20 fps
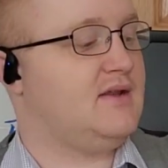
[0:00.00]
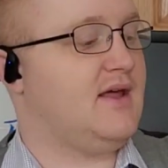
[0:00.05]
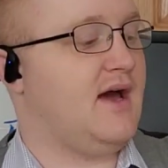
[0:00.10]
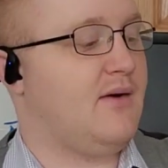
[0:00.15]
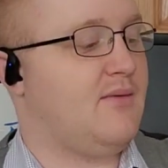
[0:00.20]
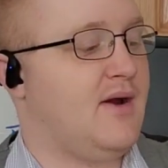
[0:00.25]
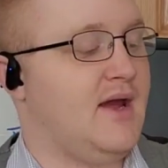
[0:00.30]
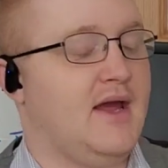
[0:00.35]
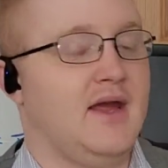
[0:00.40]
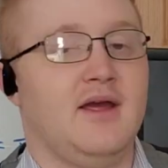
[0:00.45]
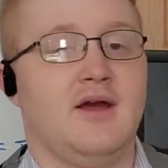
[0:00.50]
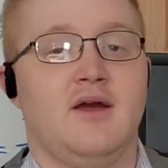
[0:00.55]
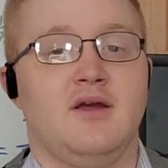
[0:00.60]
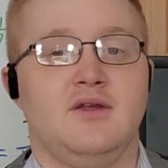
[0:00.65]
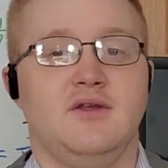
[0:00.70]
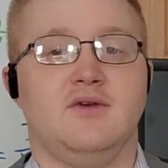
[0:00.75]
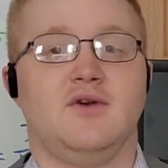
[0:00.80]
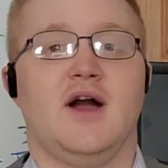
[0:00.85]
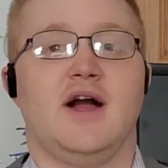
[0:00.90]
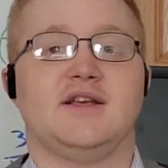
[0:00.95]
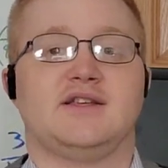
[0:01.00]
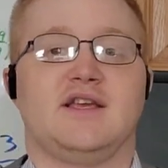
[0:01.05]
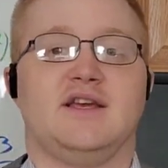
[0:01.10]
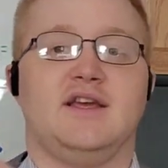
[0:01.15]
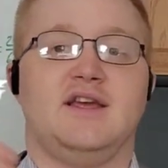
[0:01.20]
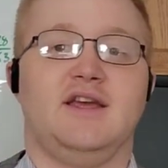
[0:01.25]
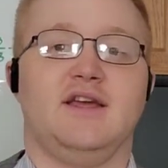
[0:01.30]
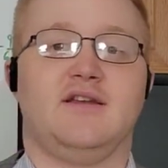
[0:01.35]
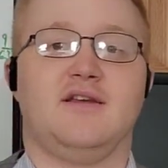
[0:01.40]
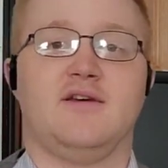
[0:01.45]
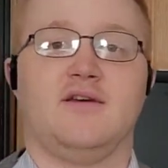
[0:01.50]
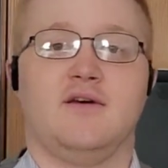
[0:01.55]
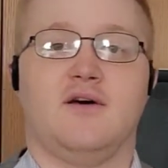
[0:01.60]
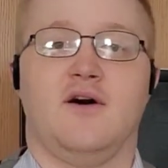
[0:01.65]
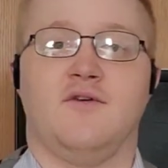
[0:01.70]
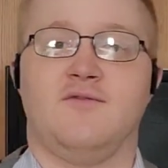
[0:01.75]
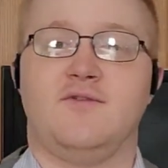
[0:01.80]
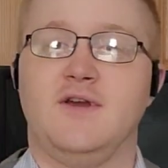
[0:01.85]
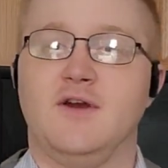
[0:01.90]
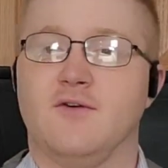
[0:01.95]
That way you guys can get
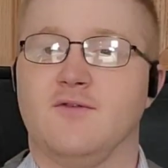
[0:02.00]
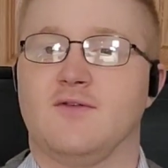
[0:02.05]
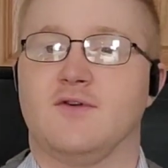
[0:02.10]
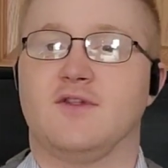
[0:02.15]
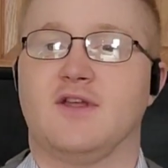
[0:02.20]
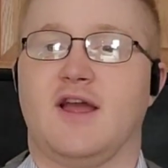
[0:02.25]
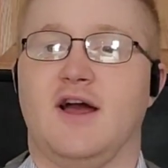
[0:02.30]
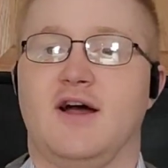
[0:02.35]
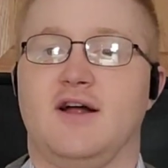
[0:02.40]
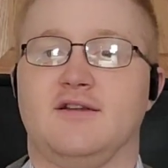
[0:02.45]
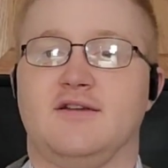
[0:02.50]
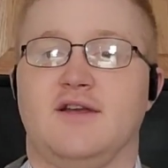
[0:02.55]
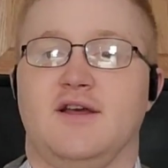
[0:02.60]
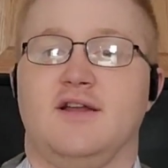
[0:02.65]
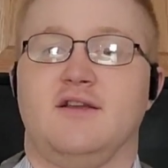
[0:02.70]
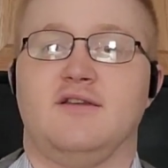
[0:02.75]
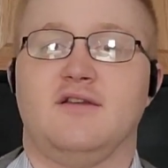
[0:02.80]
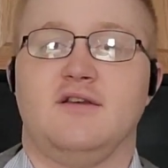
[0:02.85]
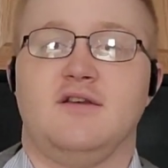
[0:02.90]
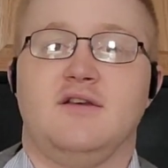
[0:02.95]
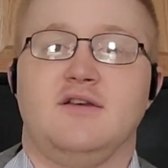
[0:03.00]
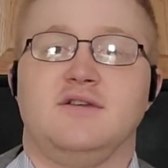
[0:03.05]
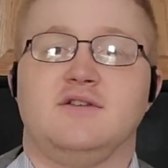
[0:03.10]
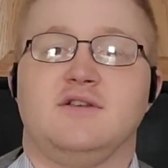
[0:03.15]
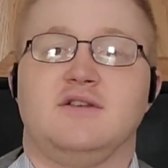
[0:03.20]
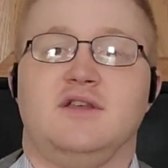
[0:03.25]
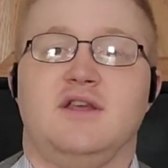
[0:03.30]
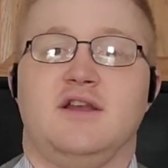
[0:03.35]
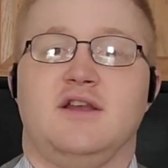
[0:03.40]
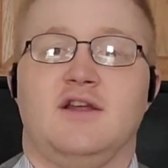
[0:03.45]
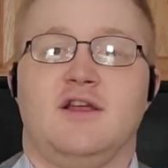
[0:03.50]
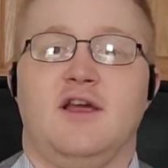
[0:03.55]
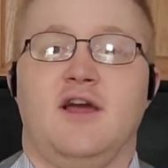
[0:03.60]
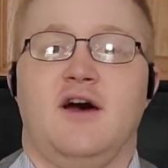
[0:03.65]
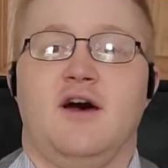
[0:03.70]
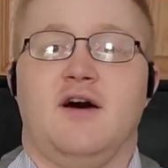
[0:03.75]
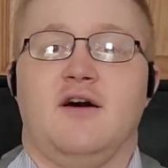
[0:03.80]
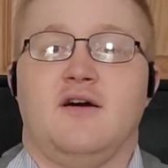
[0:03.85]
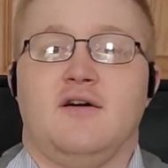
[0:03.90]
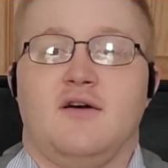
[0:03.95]
a feel for the content, get
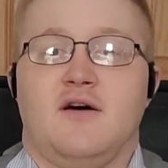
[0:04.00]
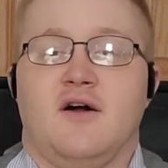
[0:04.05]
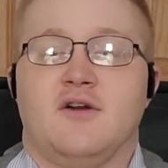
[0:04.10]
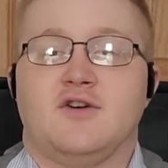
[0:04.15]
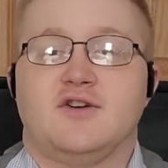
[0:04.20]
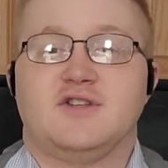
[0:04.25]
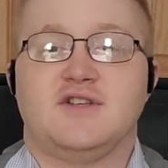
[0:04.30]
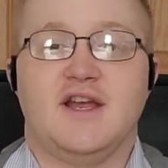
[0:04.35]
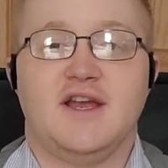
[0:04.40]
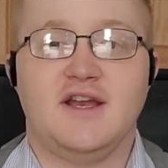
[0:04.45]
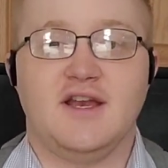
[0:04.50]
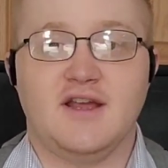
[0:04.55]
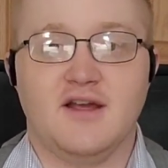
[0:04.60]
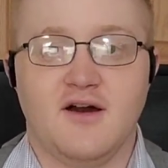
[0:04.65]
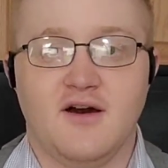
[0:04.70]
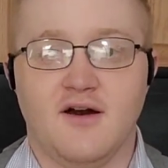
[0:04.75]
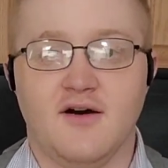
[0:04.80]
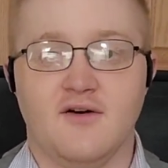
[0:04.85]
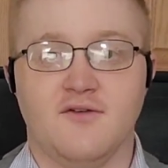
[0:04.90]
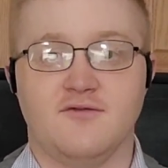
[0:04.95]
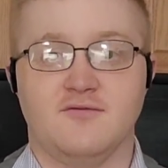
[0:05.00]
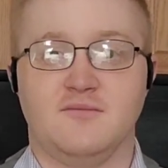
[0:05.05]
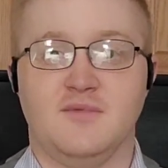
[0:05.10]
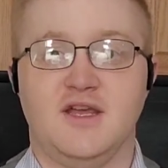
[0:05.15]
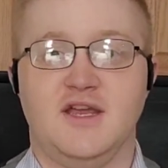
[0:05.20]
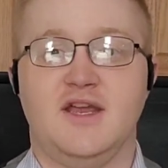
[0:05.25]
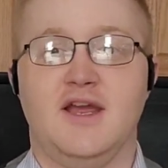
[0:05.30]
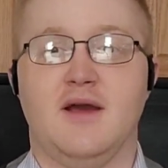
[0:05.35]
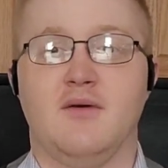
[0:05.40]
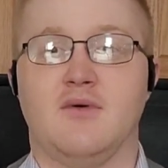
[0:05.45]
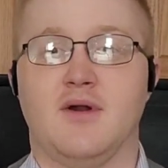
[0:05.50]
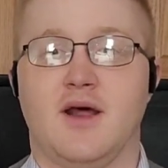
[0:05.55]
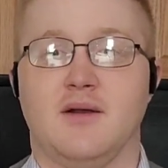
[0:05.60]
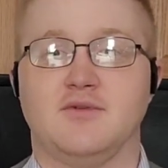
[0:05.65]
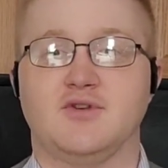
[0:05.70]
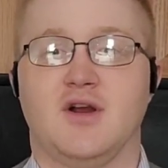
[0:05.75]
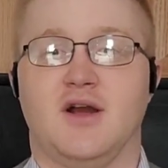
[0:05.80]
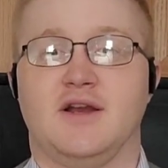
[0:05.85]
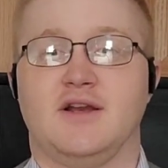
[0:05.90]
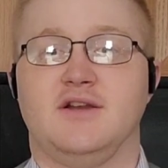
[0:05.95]
a understanding of me and what
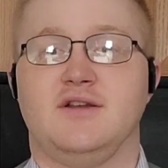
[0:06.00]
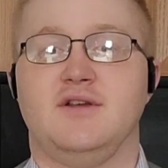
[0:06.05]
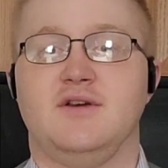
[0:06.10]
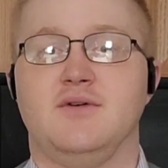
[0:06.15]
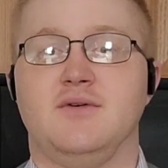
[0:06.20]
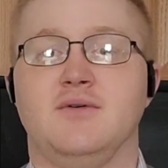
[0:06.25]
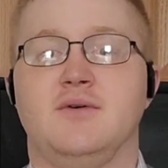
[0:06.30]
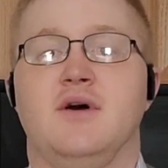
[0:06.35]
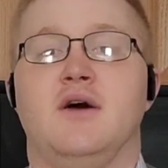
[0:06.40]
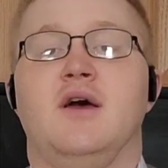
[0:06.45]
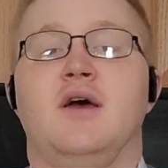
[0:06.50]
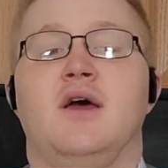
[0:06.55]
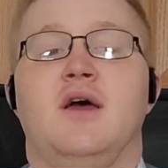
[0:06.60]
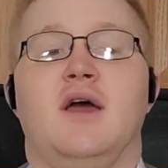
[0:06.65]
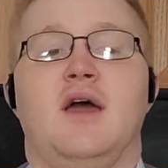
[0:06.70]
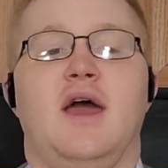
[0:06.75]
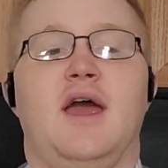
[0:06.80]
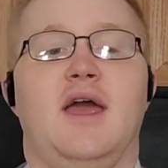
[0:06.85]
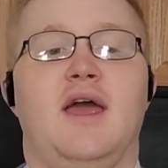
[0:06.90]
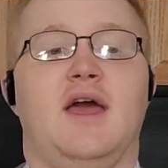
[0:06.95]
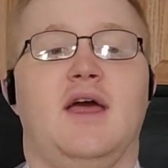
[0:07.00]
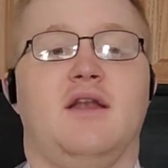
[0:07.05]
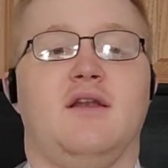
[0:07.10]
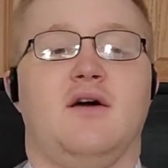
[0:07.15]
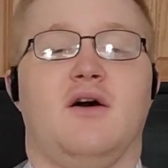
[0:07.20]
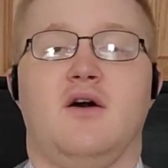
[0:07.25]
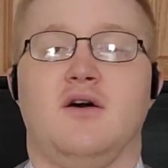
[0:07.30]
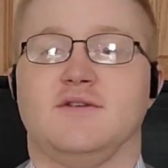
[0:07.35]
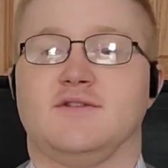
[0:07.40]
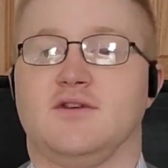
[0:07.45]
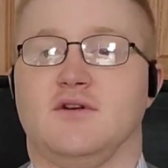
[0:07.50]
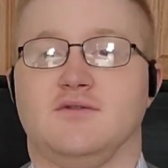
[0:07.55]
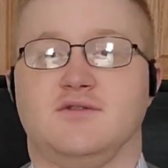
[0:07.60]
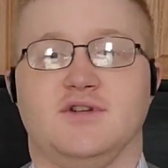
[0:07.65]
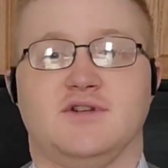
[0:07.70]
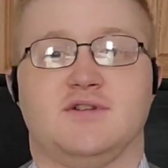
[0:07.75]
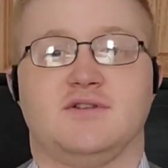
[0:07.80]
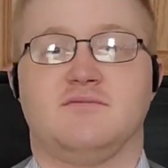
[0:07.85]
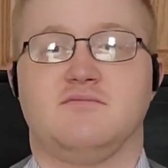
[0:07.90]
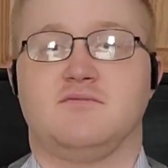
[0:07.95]
I'm trying to do, and also
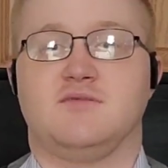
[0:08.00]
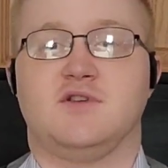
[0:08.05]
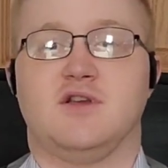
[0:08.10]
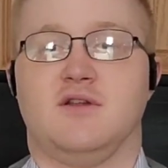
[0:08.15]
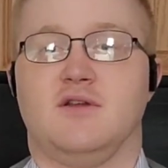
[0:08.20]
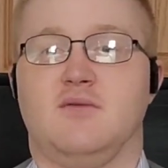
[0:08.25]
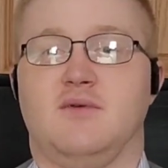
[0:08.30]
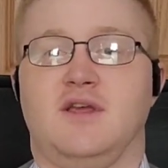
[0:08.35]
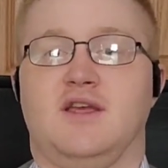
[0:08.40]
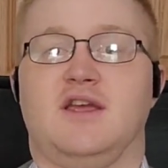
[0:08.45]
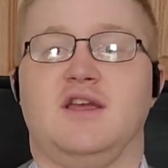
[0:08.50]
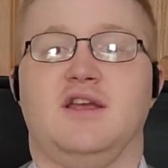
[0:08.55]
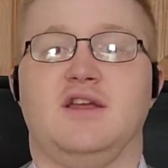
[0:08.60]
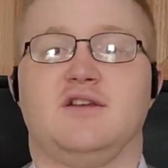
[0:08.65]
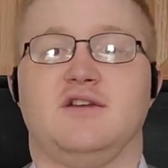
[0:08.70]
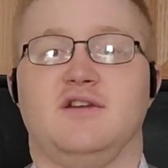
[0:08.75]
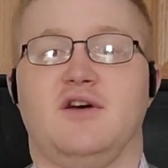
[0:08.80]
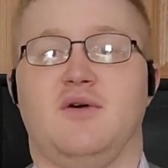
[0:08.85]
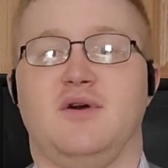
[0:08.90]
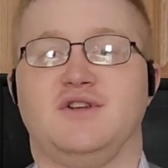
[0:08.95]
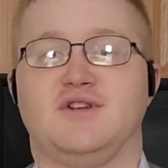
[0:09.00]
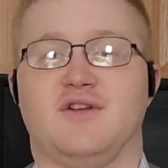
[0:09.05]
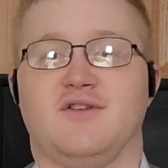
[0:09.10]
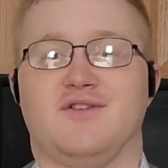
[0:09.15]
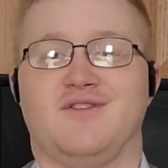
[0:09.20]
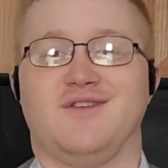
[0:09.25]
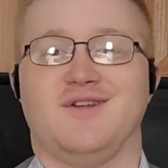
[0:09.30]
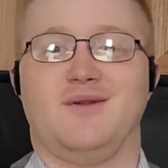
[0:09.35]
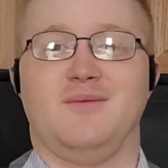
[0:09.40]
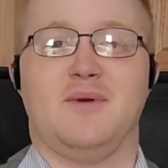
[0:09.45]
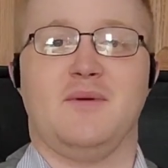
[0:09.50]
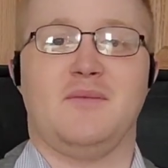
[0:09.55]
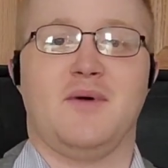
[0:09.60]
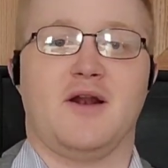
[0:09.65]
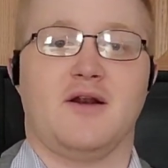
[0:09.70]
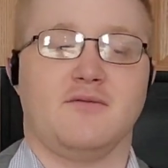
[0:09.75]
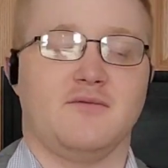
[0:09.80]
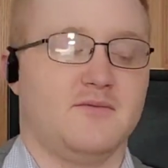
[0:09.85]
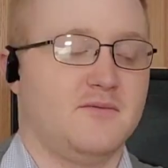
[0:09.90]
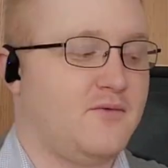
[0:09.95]
just so that we can get to know each other a little bit
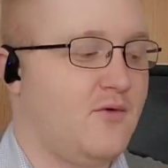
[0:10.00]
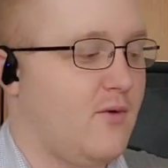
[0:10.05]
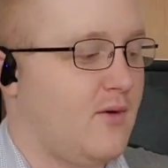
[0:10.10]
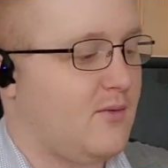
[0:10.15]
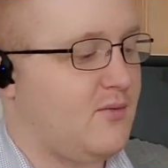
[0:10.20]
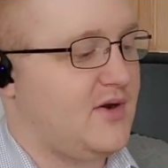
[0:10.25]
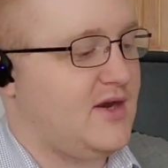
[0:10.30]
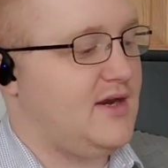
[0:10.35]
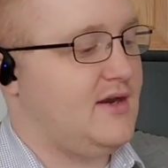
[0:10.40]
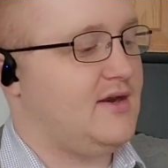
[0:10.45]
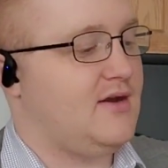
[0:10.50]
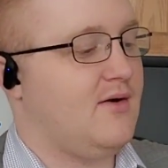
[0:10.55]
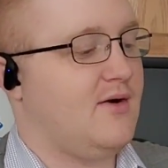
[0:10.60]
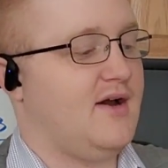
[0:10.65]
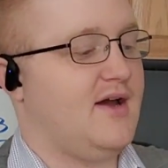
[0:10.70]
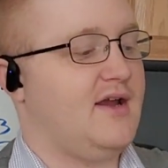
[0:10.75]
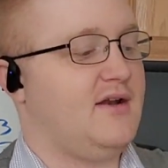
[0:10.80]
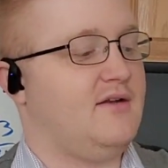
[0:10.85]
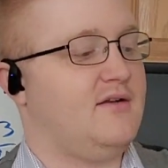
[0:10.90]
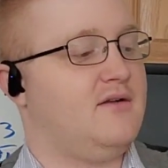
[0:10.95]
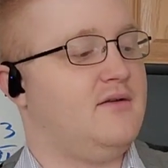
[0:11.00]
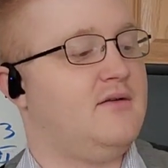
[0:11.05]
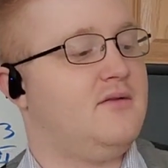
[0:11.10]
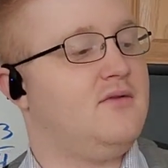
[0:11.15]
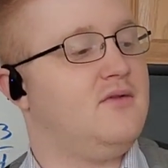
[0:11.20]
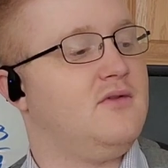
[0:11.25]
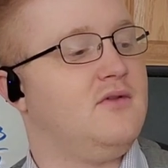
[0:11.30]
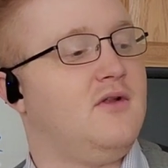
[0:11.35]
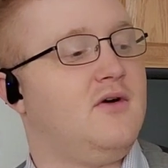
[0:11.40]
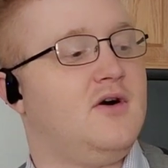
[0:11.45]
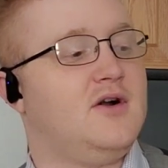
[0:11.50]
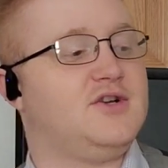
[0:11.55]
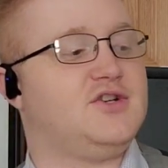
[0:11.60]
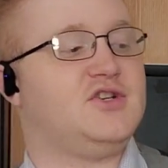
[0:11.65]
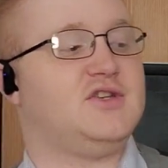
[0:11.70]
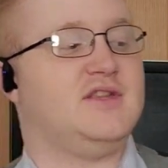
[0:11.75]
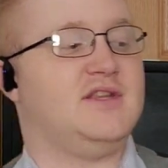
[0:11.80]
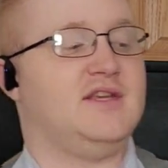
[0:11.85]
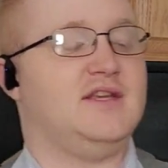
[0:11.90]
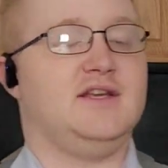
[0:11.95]
better before we go ahead and
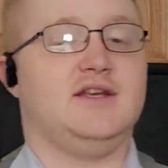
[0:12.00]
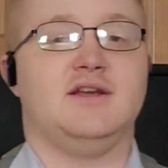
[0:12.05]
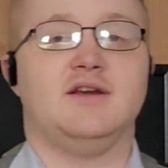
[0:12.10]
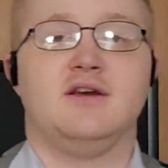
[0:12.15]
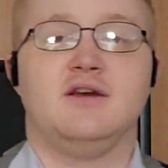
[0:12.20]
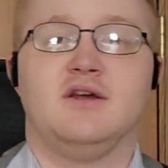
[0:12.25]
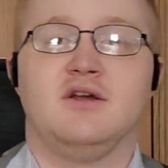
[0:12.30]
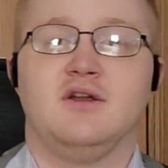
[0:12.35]
launch the